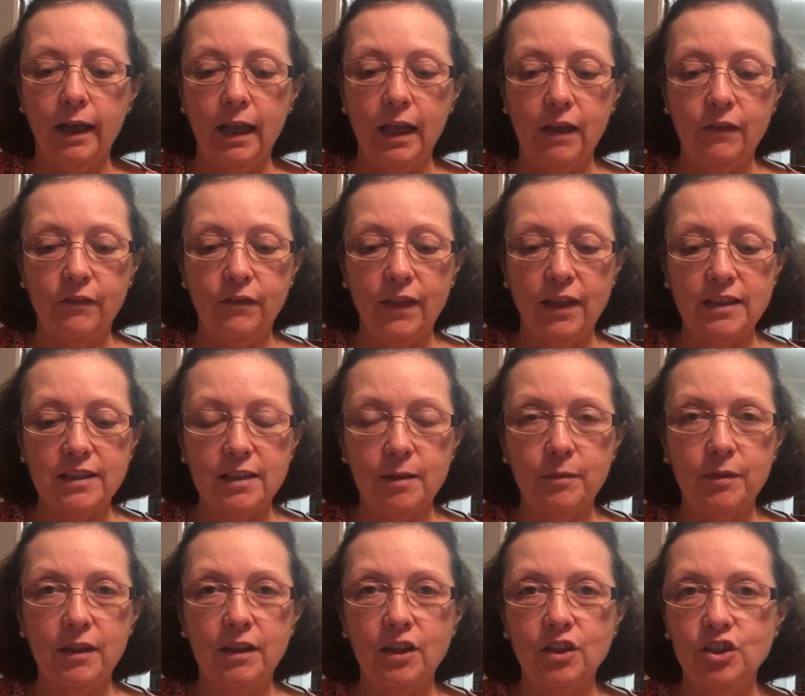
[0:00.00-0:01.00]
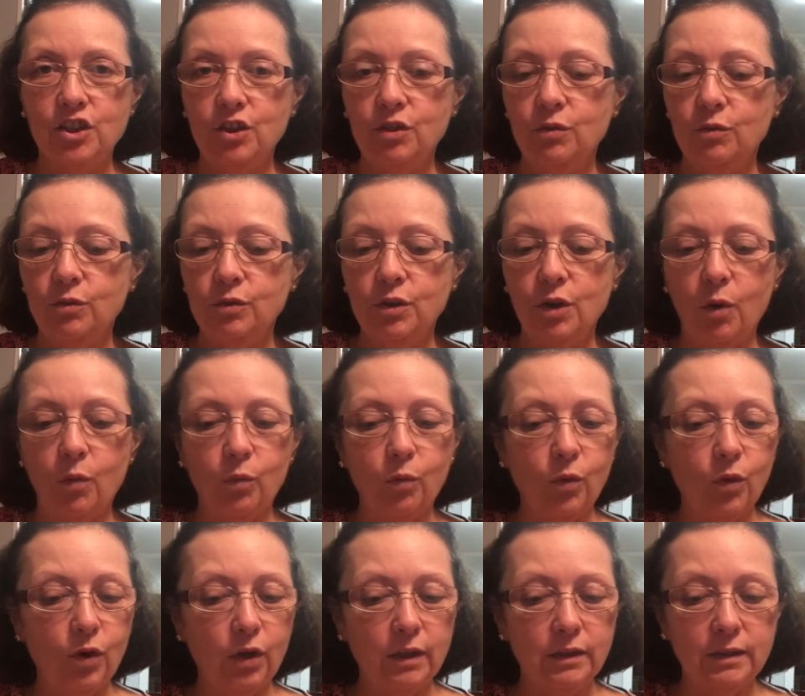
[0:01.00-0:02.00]
if that's something that you don't
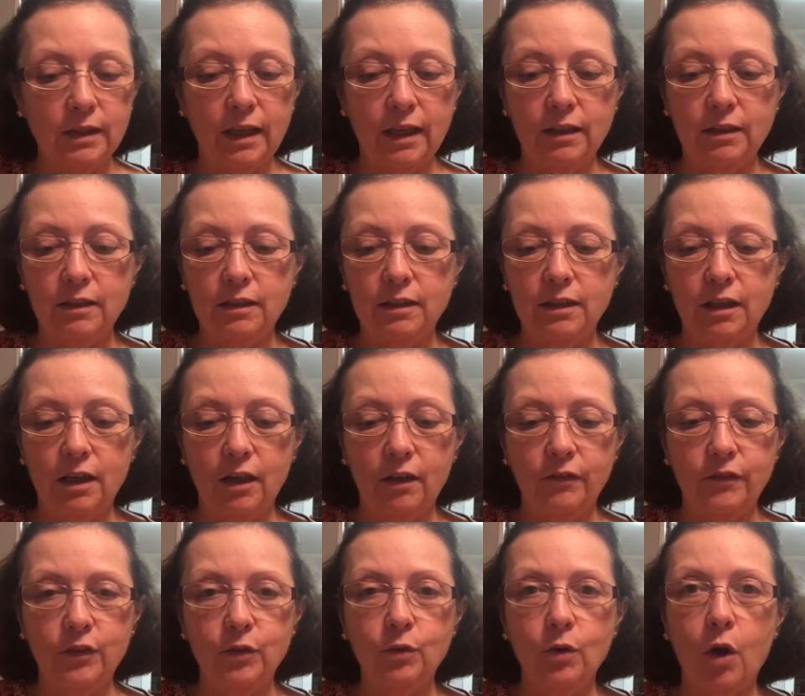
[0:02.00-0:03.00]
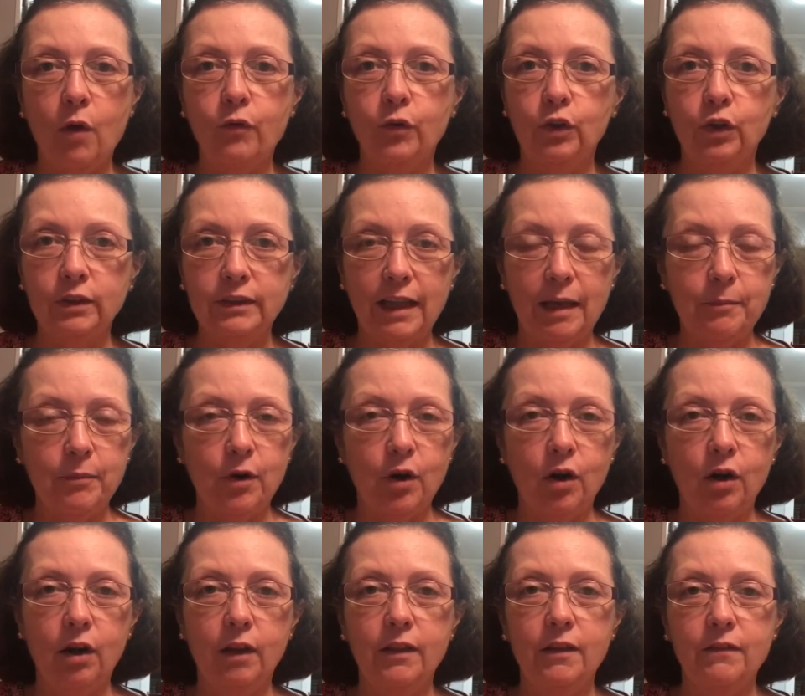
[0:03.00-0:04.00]
want, then, you know, if you overlook that
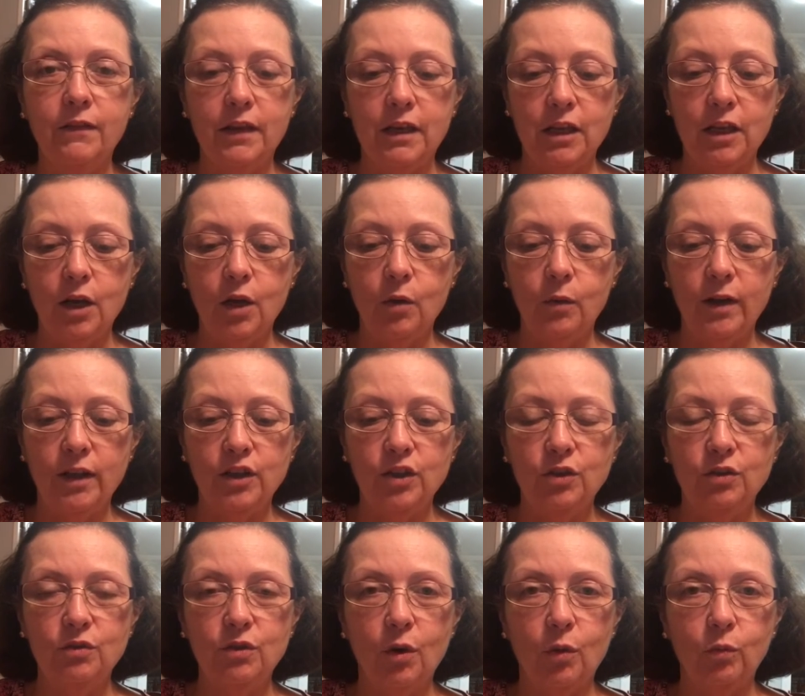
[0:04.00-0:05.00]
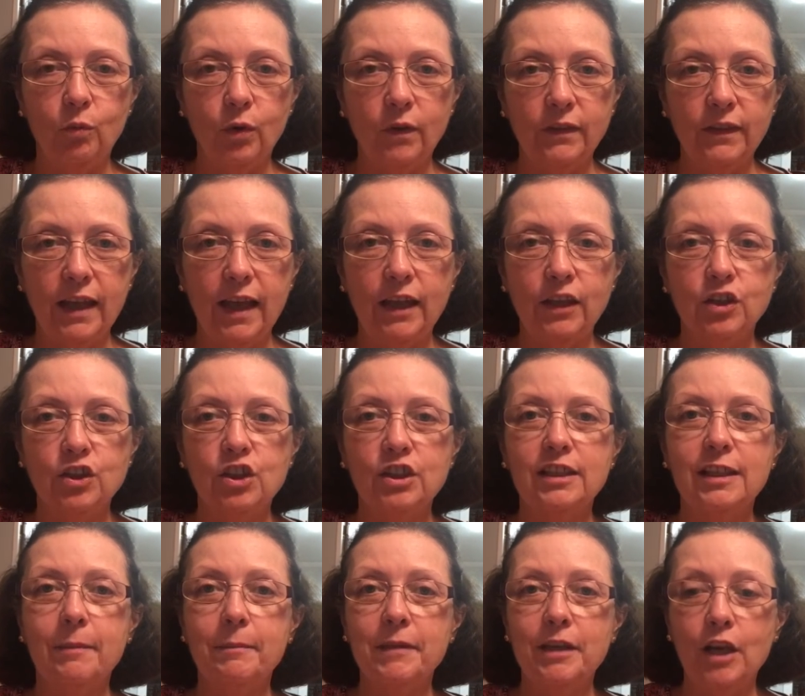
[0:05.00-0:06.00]
part in the video and you don't want that,
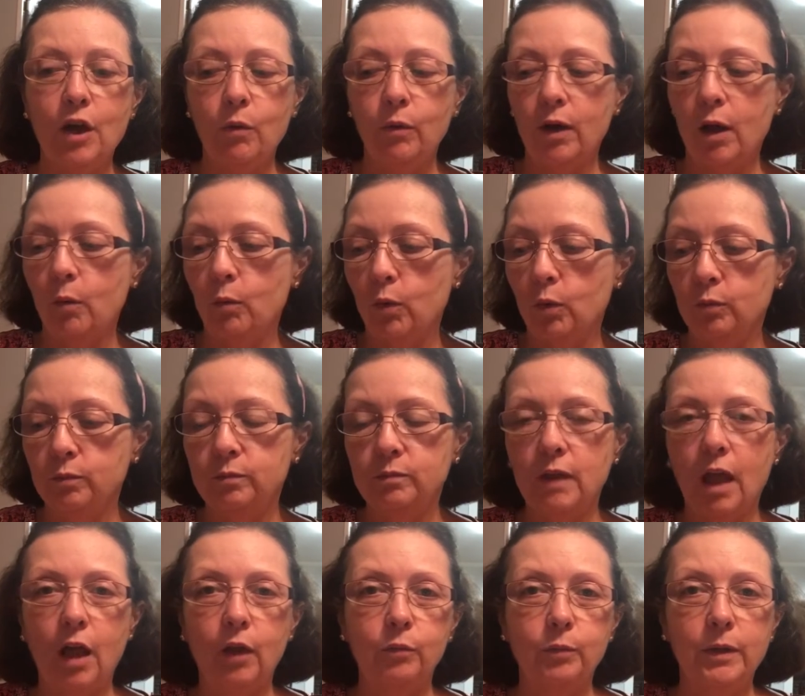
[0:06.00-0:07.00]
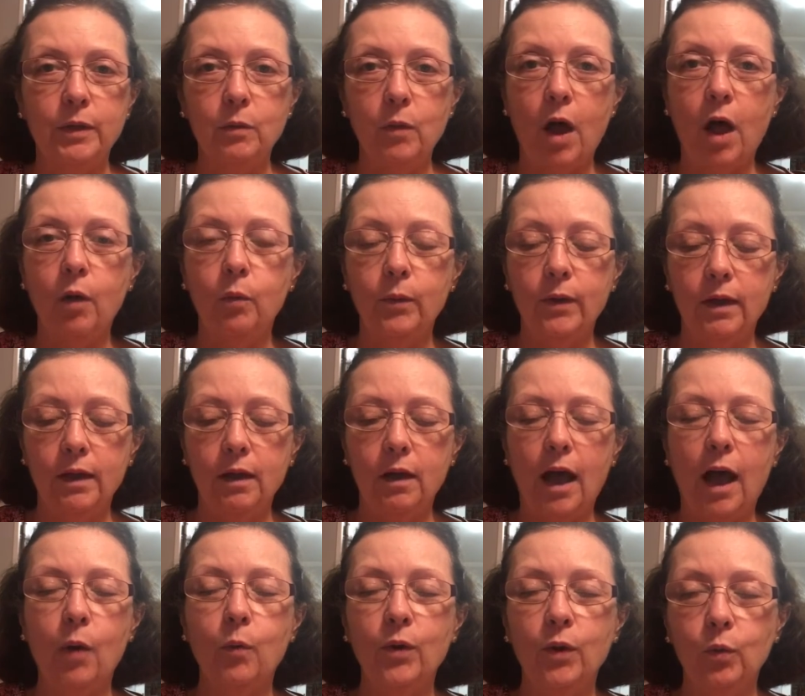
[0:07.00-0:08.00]
just let me know and
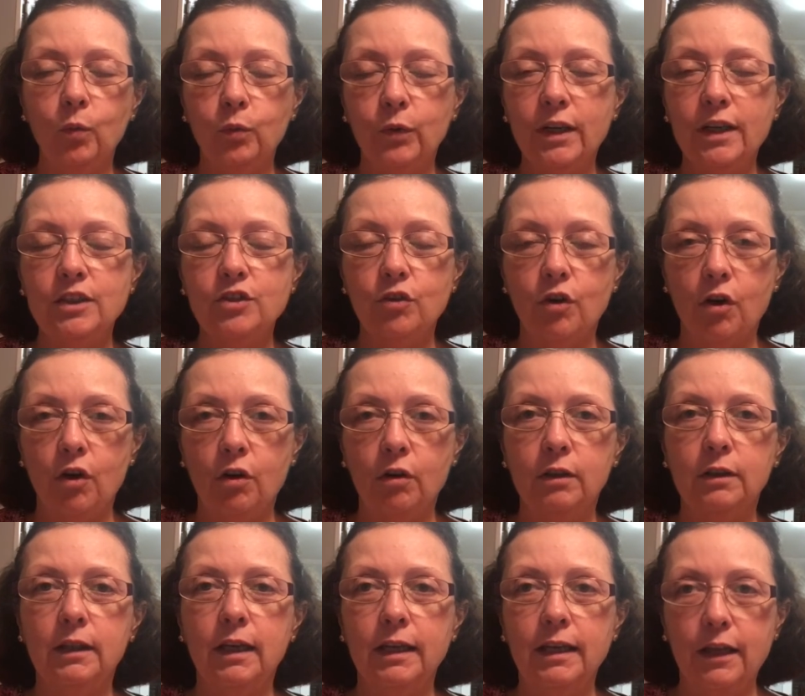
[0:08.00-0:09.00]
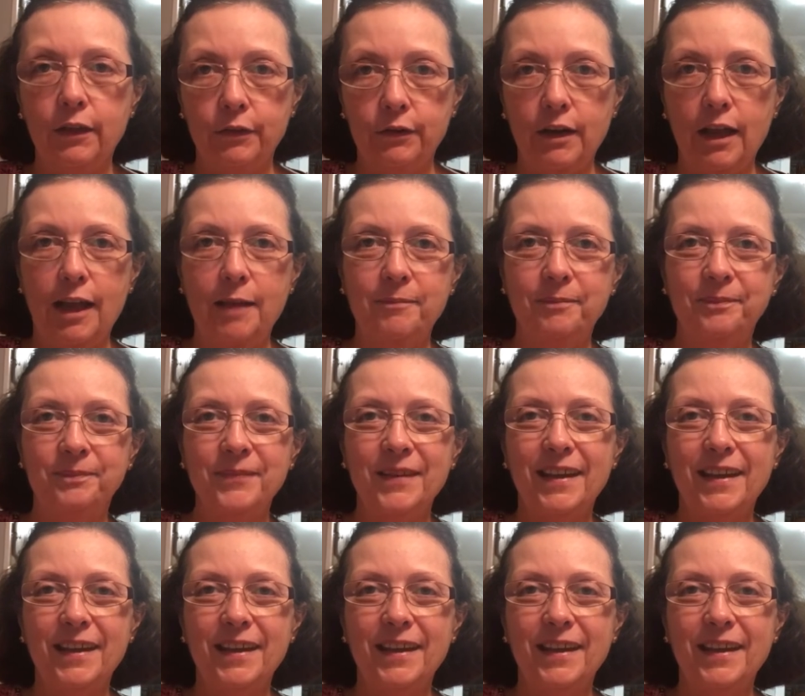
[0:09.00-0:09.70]
I will redraw another name.